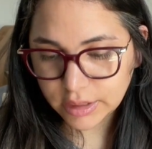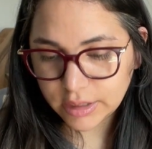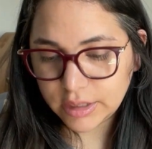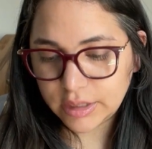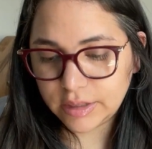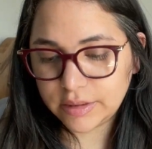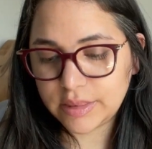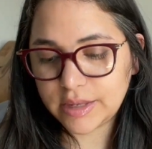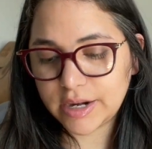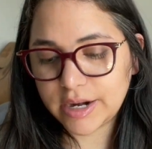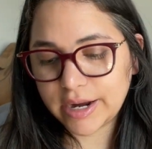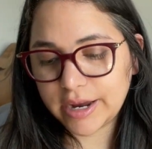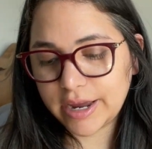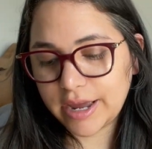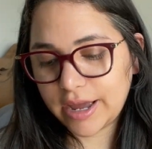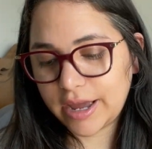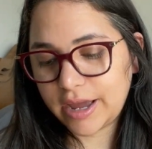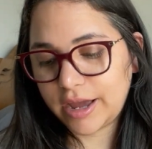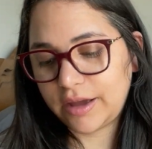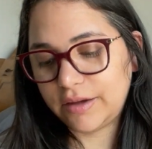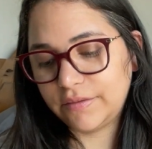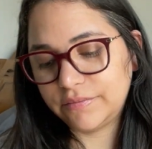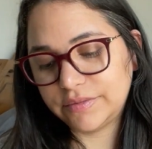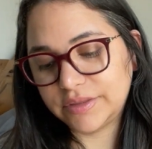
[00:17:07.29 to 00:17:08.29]
And then I
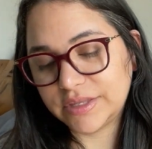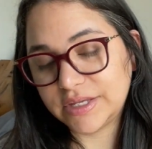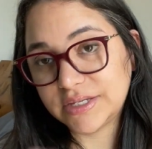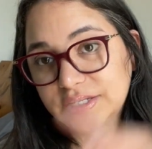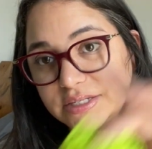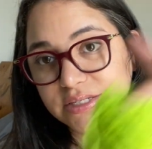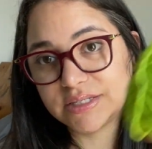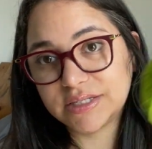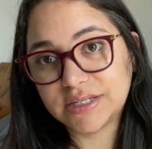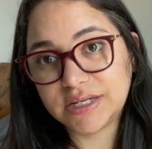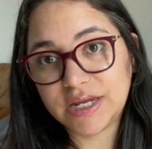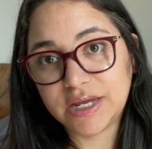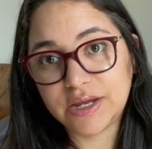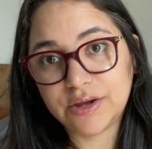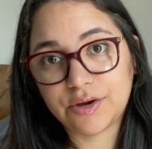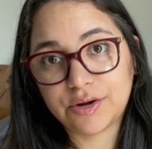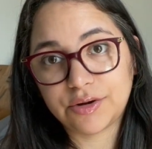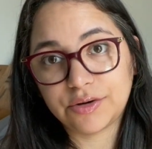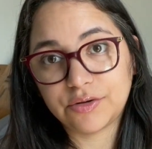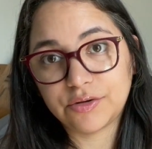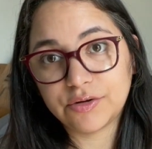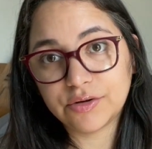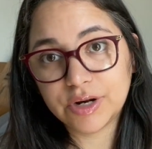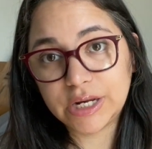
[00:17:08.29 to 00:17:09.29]
have this
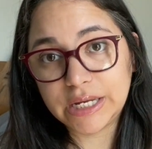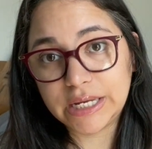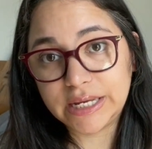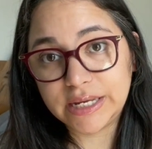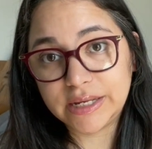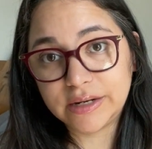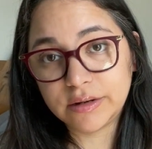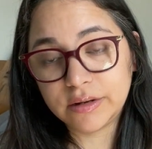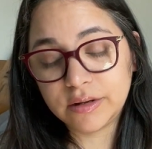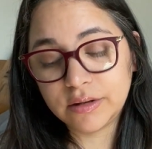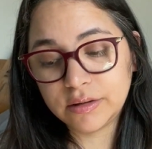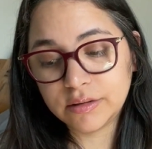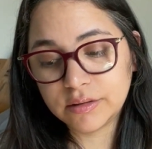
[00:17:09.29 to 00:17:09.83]
neon green,